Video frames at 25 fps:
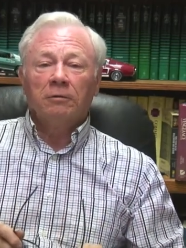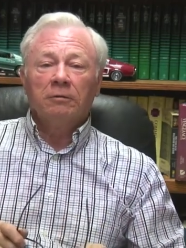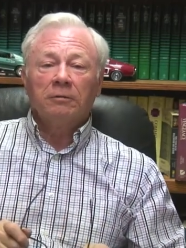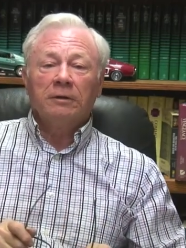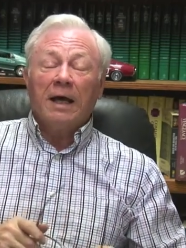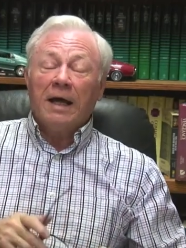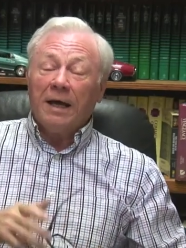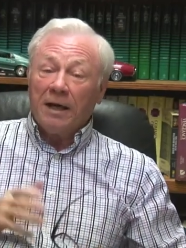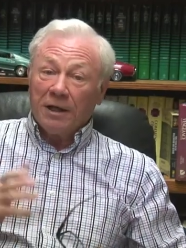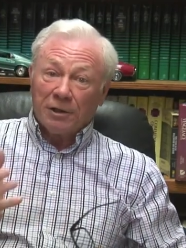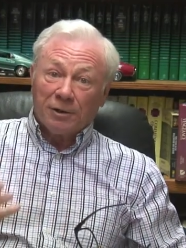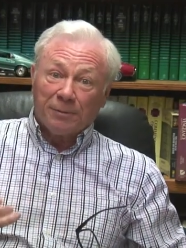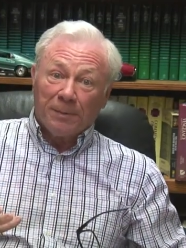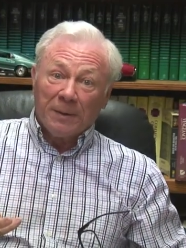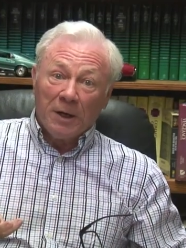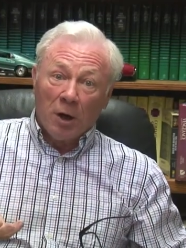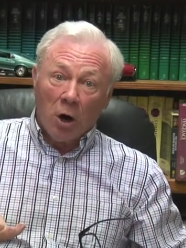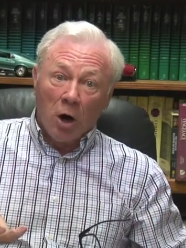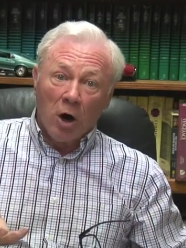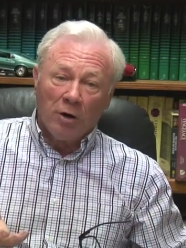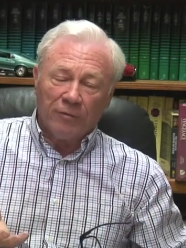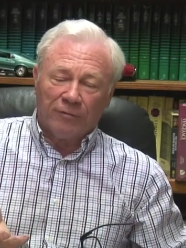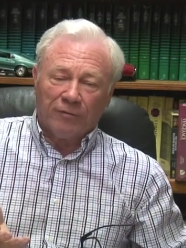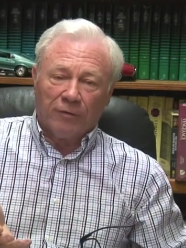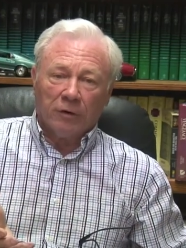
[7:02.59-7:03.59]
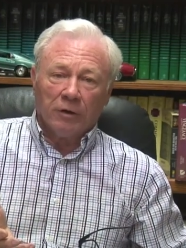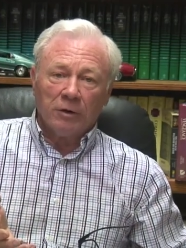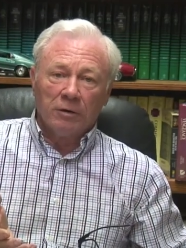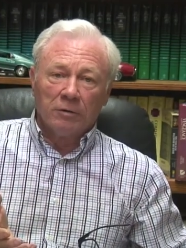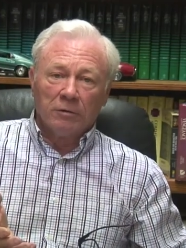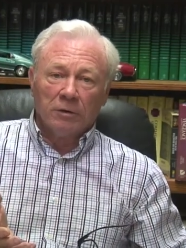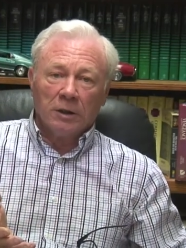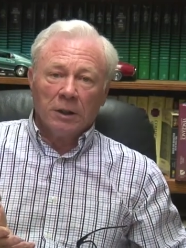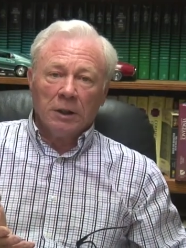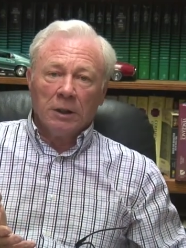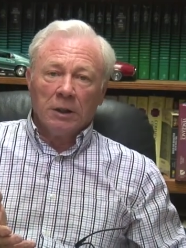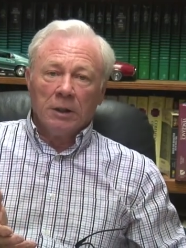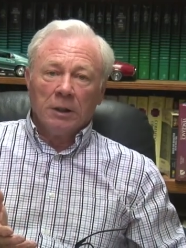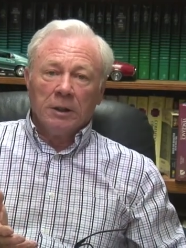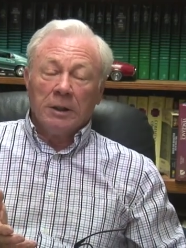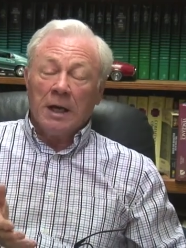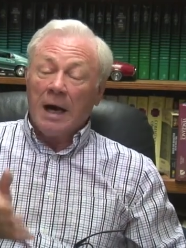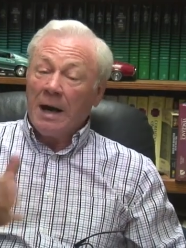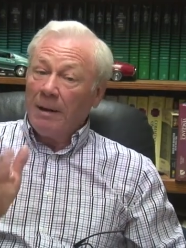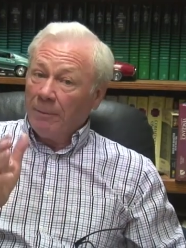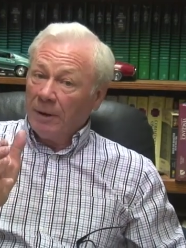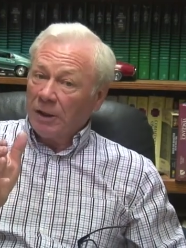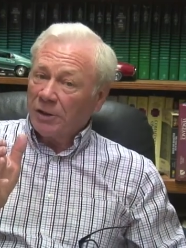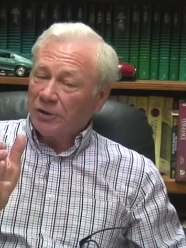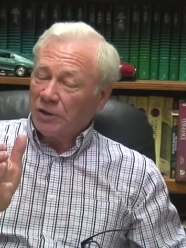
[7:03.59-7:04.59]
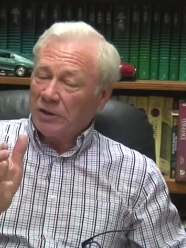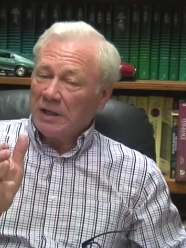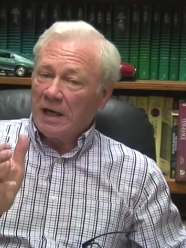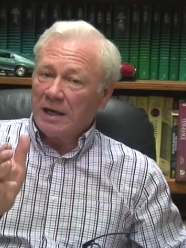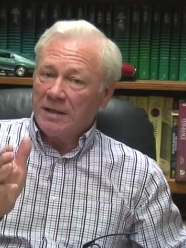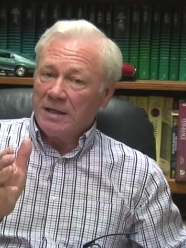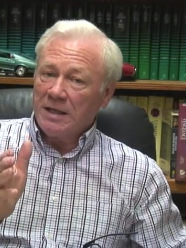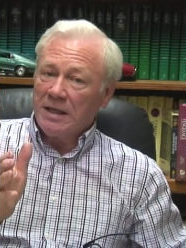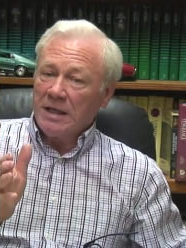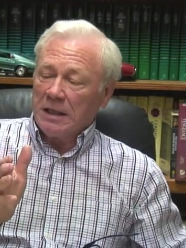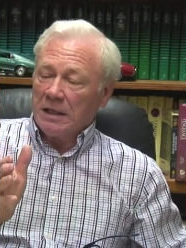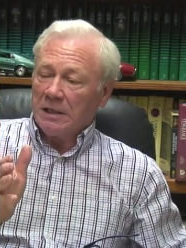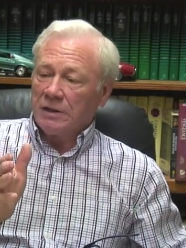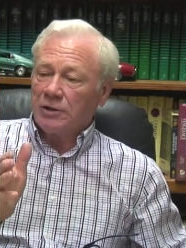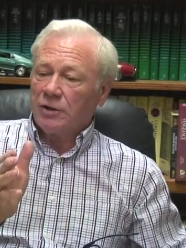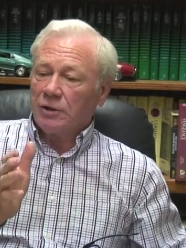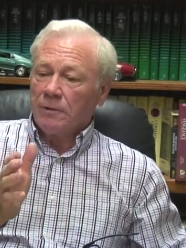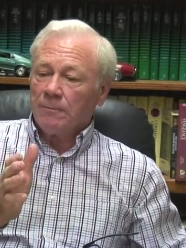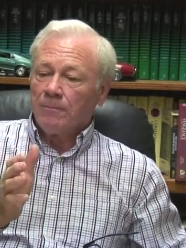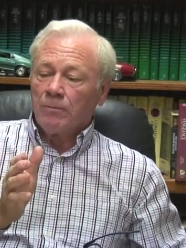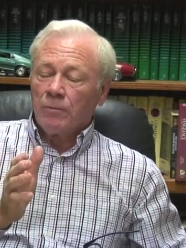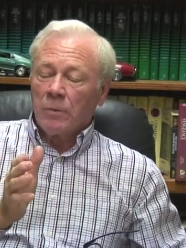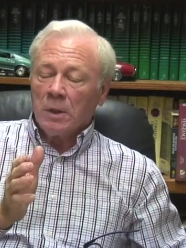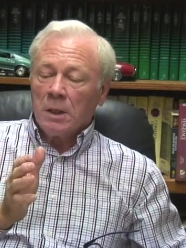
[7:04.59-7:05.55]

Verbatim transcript: that has been offered, now I must say this